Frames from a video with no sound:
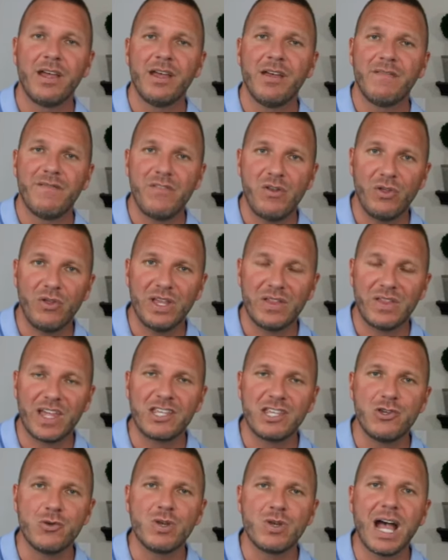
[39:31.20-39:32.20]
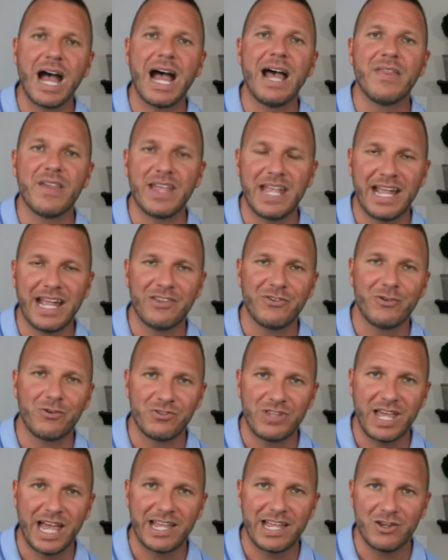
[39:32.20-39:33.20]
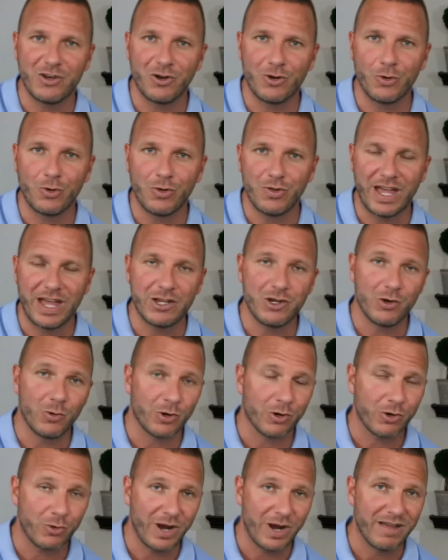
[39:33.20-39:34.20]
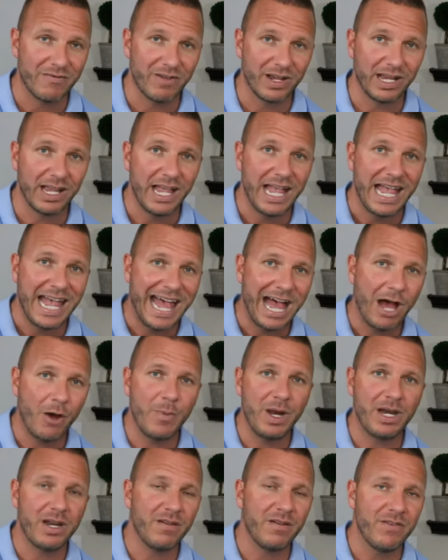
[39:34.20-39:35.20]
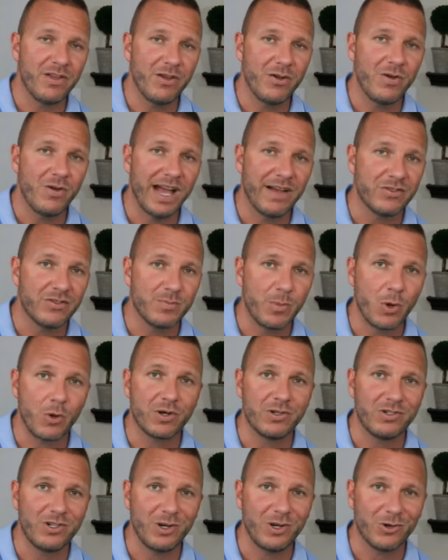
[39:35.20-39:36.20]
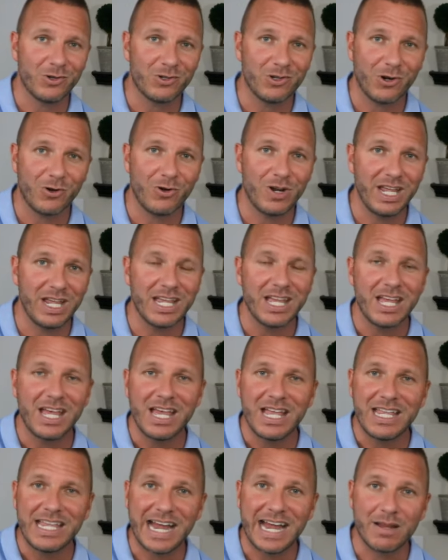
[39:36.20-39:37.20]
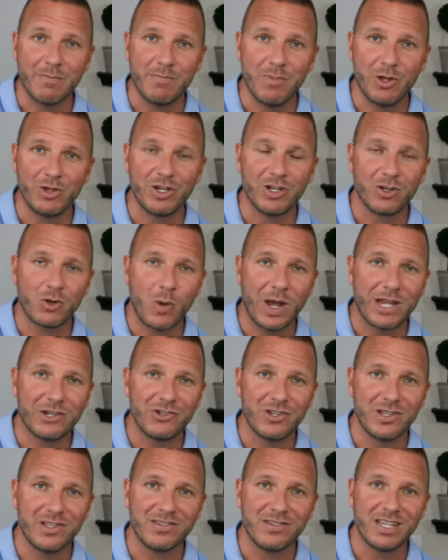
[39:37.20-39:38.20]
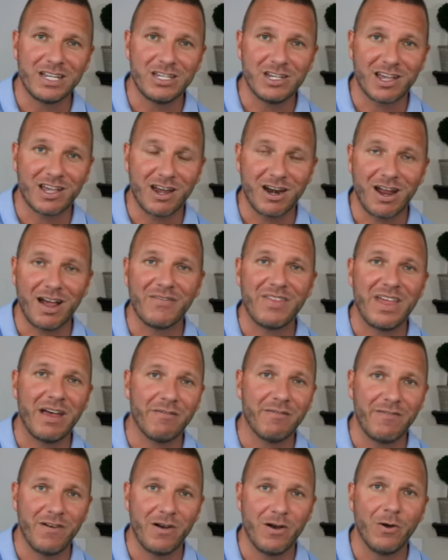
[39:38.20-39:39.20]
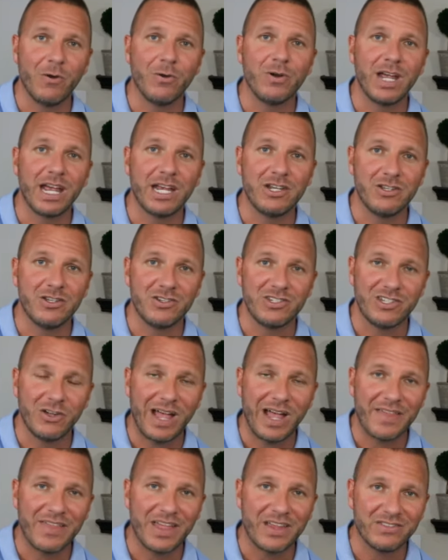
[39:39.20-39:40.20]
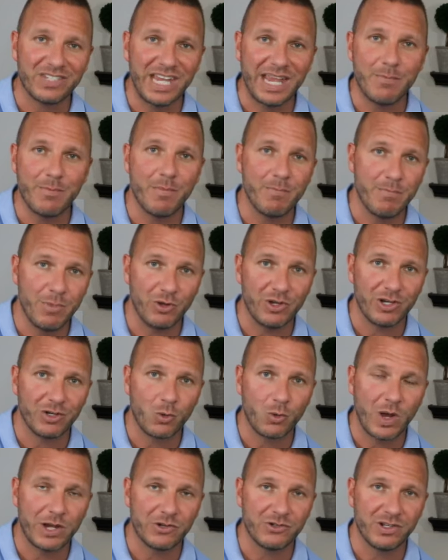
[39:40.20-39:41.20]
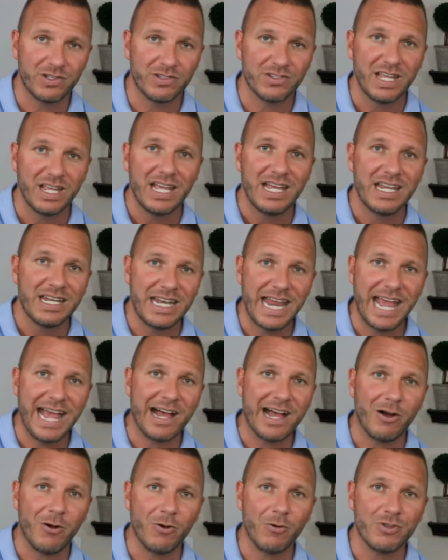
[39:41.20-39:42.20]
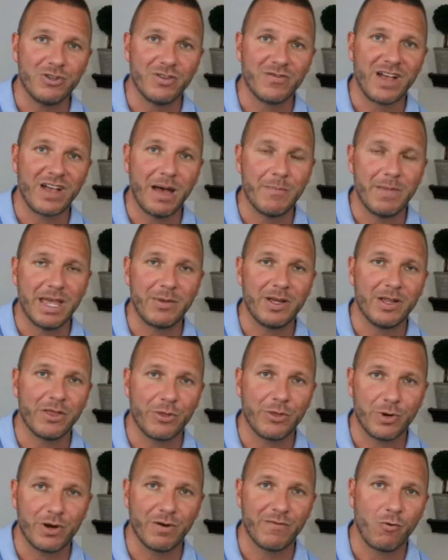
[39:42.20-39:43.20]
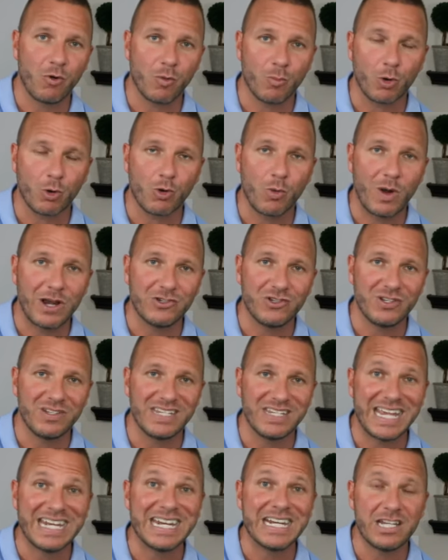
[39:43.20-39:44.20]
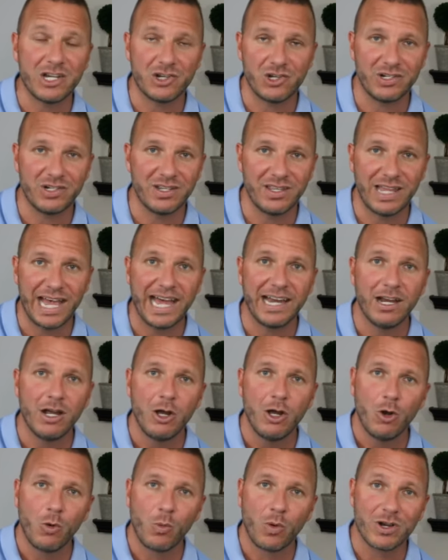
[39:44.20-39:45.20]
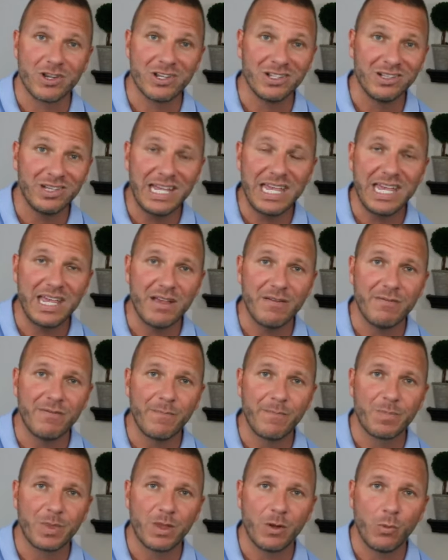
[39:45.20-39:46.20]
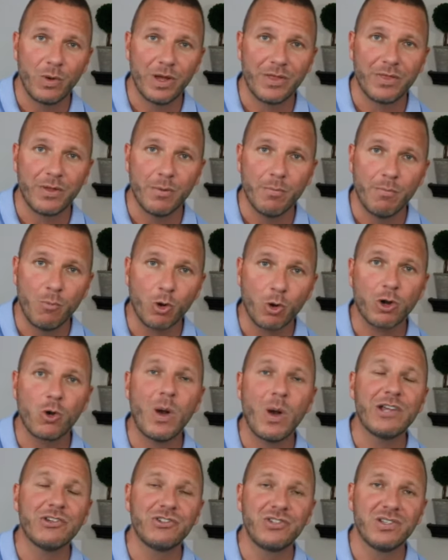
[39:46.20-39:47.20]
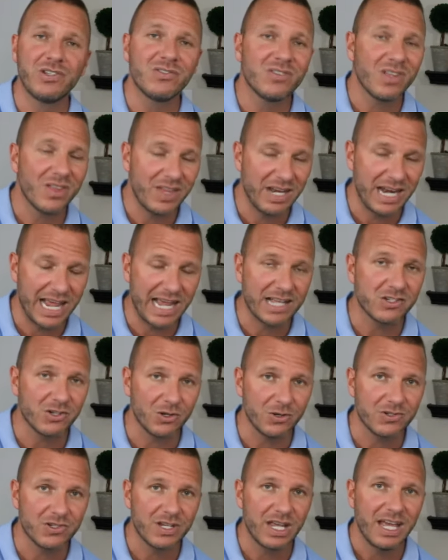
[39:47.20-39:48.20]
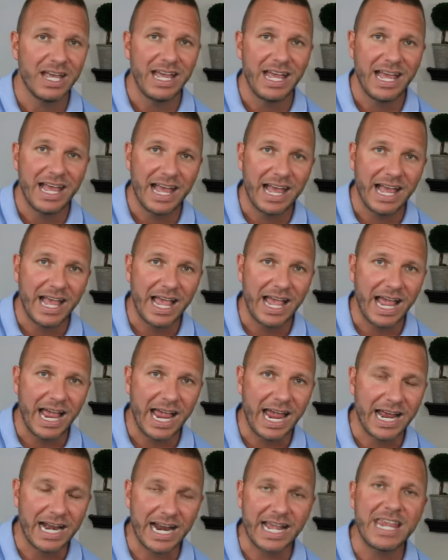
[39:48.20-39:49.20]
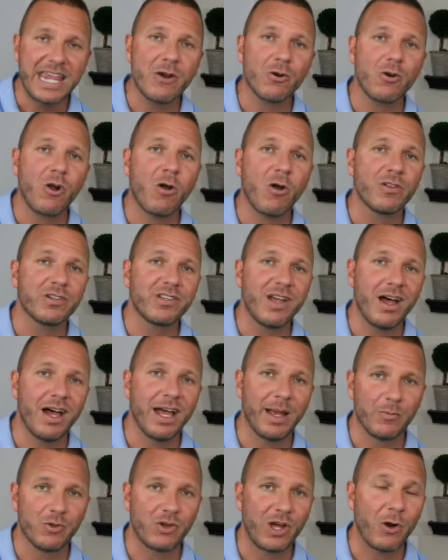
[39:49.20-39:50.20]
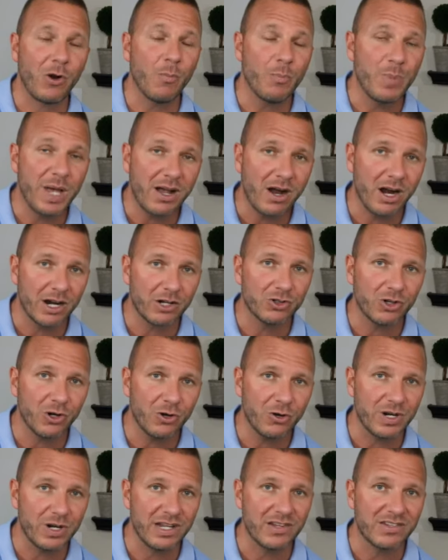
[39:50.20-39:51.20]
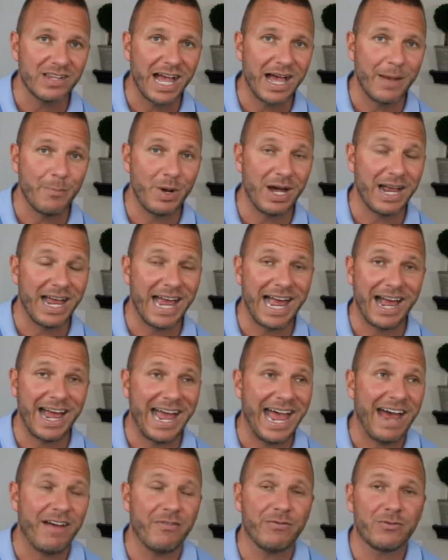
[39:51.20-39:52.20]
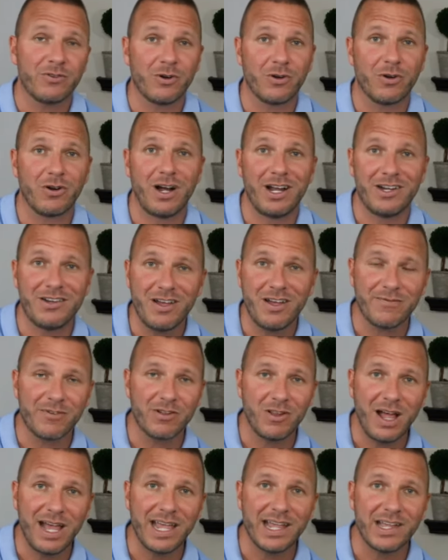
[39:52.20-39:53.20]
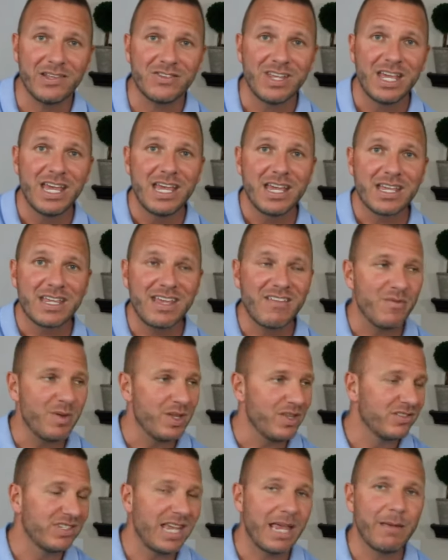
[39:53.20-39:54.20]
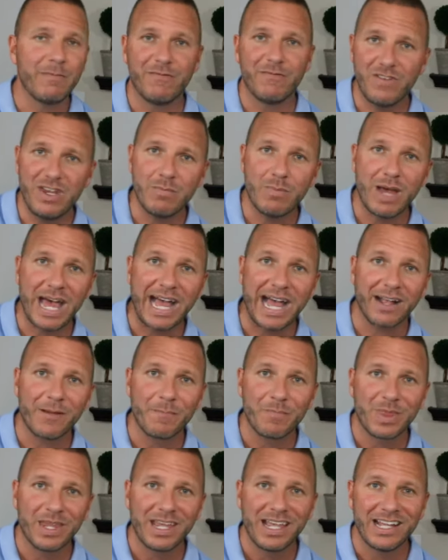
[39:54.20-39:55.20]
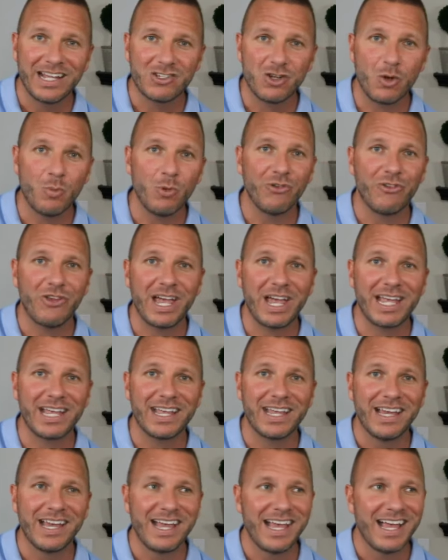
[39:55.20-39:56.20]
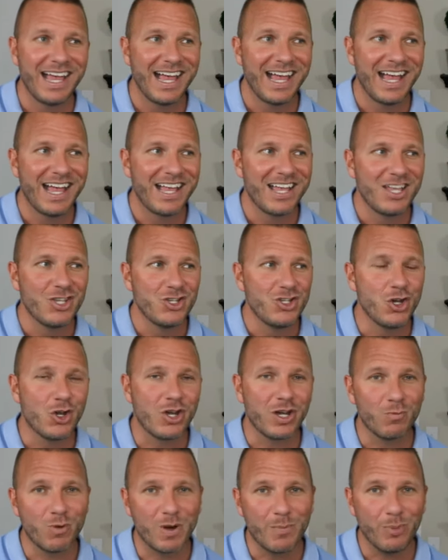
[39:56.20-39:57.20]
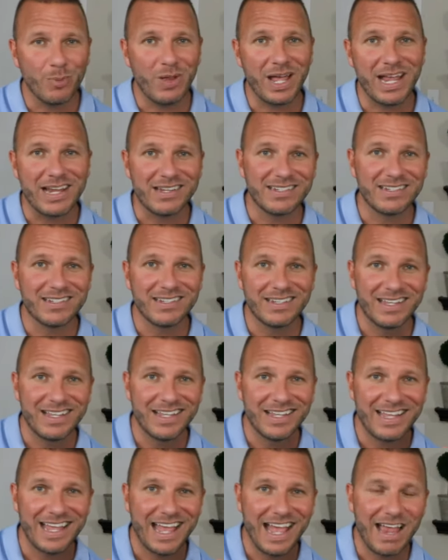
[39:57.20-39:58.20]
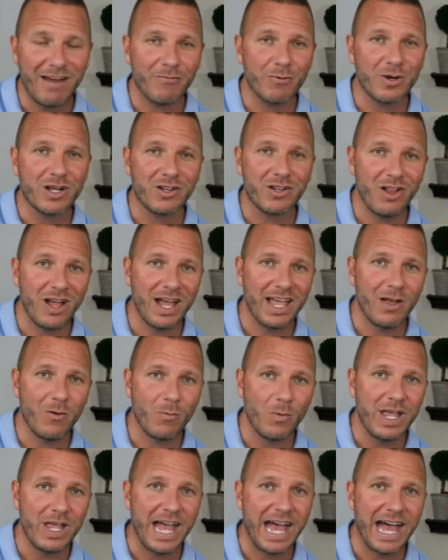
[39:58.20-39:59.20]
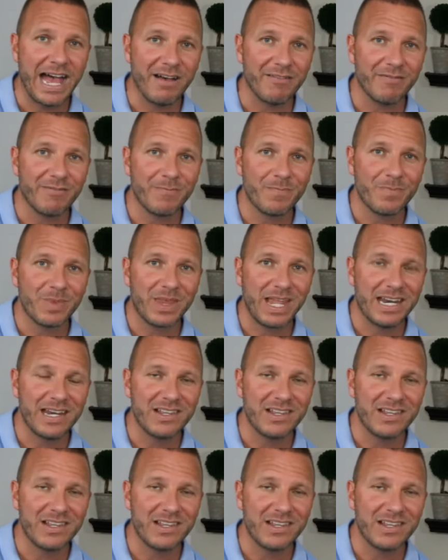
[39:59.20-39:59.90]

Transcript: feeling like you got the answers that you were craving. How many of you have spoken to your attorney, you had a million questions, and you got off that phone, and you still have that same million questions? Now you've got maybe three or four more questions in addition to that, where you leave with more questions than answers. And I hear it all the time. So I don't pick on attorneys, but after enough clients giving me the same feedback, it's almost like you could replace every client we have. And it